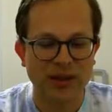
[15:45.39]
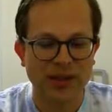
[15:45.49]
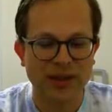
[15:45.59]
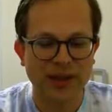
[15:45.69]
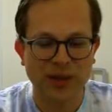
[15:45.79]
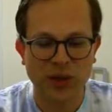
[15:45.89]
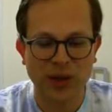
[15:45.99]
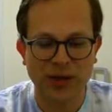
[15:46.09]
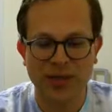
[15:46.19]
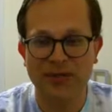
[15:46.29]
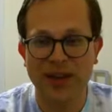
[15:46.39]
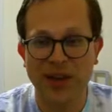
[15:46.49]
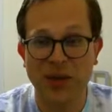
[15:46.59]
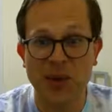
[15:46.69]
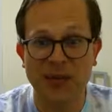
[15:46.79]
10,000 coins is the
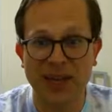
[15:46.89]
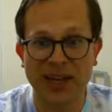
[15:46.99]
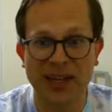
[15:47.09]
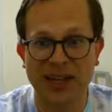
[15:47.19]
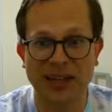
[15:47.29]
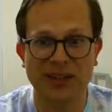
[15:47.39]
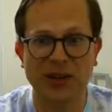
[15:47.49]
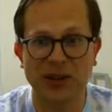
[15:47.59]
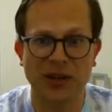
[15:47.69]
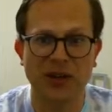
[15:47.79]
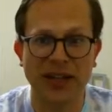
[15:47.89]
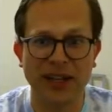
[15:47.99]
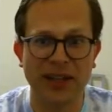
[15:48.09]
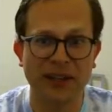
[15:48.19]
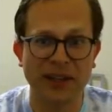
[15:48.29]
value of a high-end Carter Glider